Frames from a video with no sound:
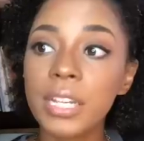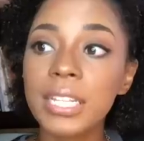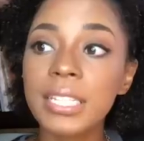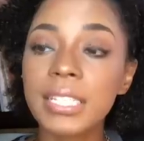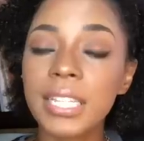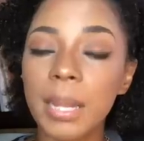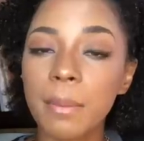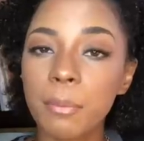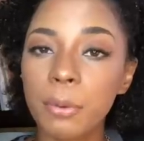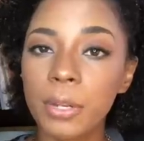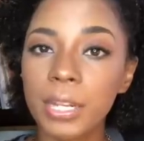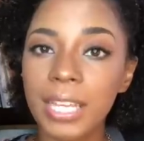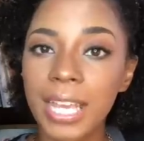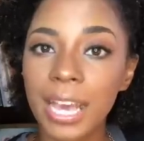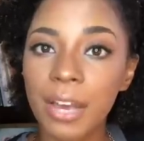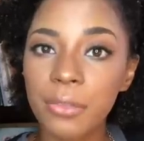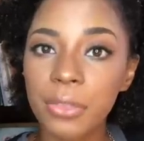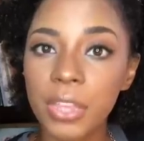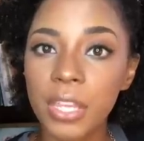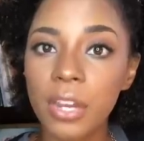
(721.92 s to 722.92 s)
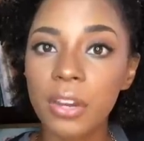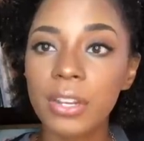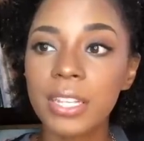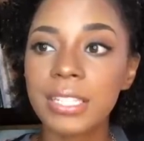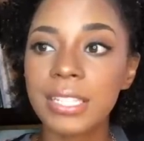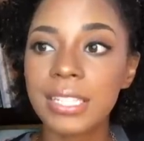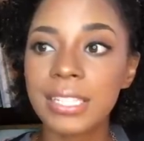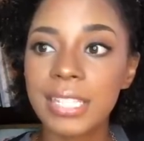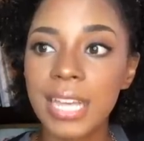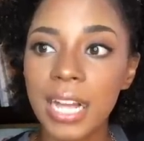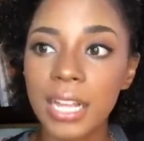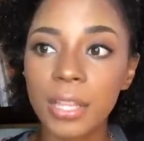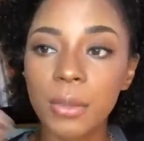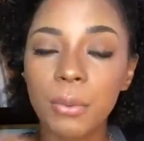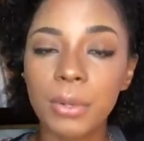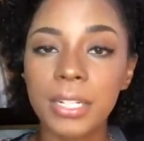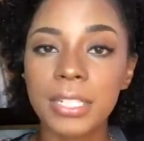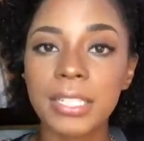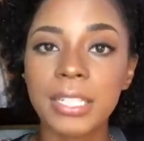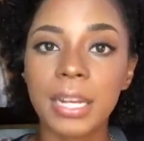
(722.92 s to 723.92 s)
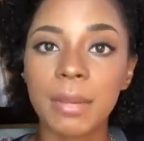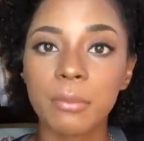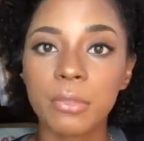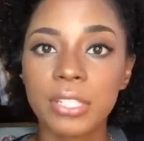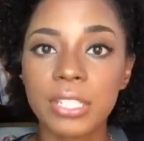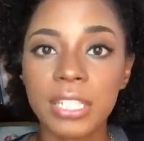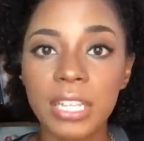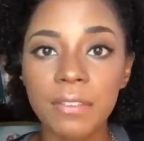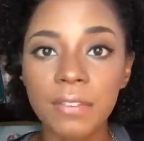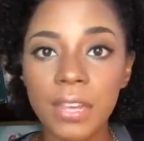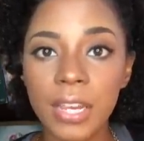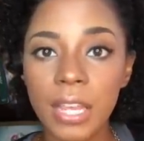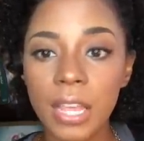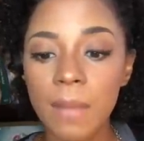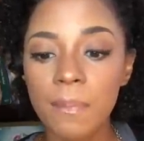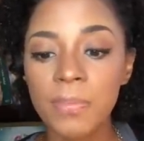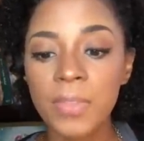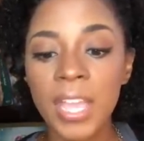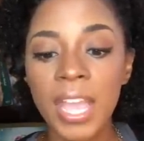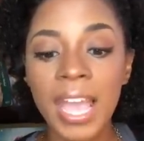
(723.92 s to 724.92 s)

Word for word: it is that I'm putting out there is exactly what it is that I'm receiving.